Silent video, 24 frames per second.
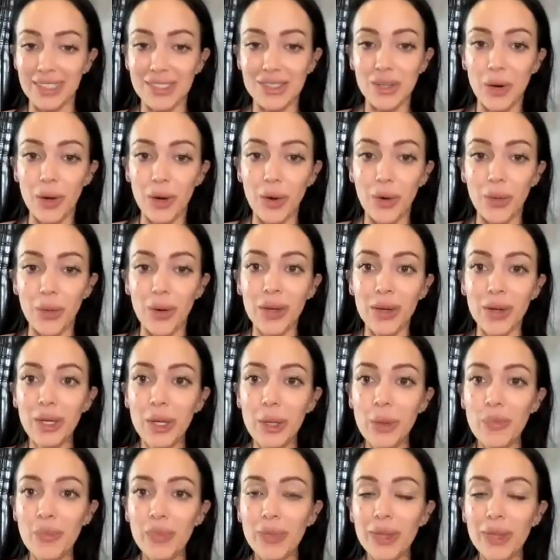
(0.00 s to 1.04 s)
So
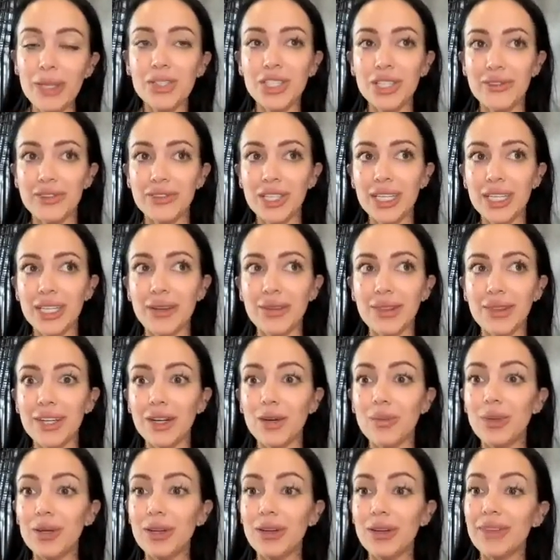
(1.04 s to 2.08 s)
shifting a
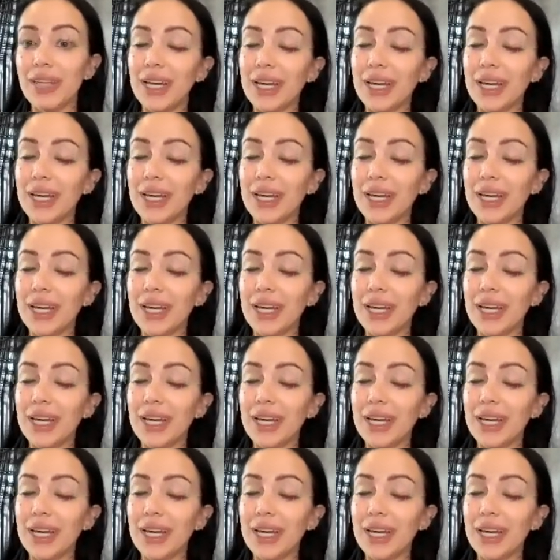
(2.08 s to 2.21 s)
little bit of